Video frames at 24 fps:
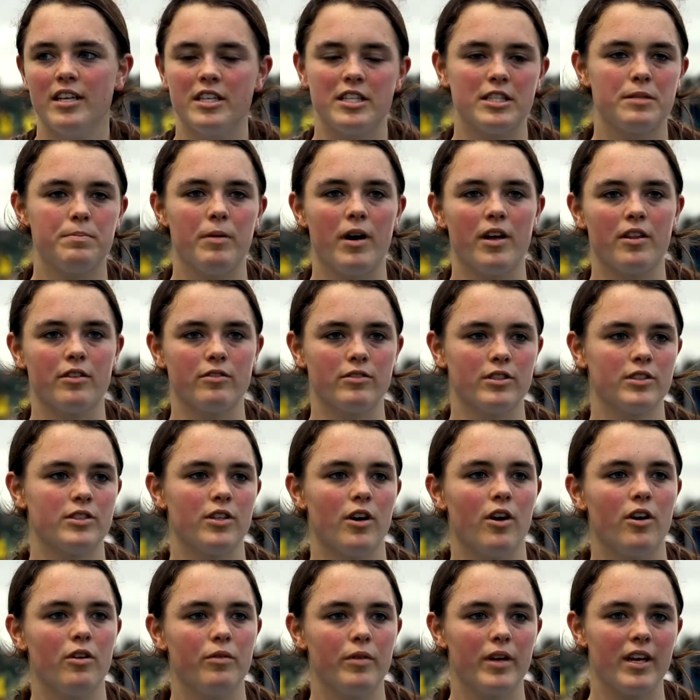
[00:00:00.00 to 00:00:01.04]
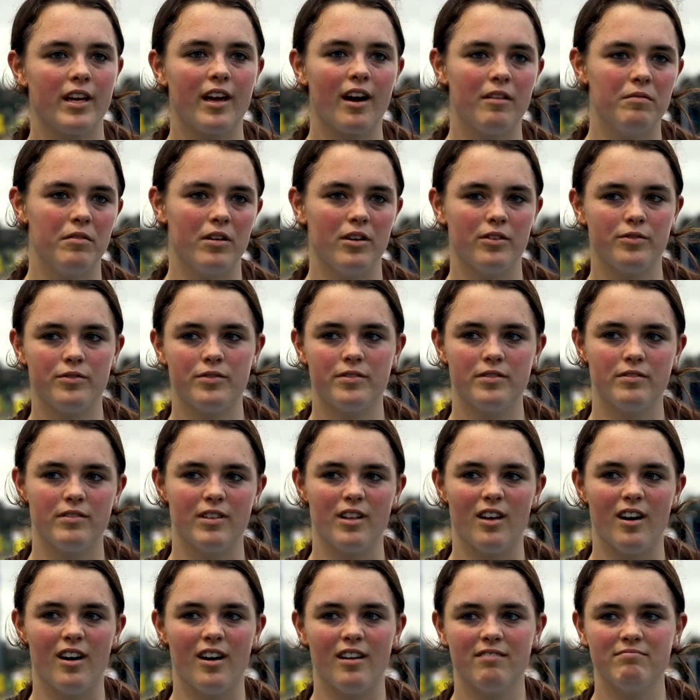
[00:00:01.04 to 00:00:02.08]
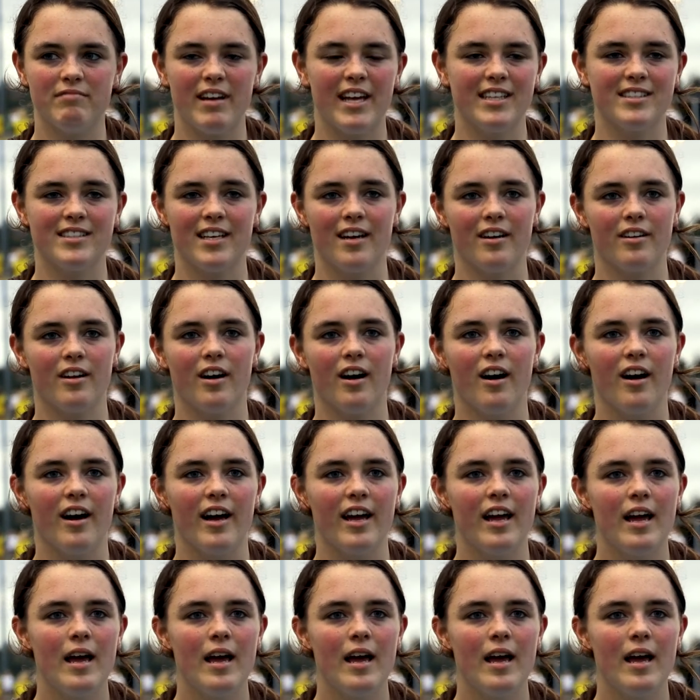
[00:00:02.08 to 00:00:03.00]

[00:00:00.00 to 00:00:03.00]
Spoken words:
Despite the result, we come off with our heads held high.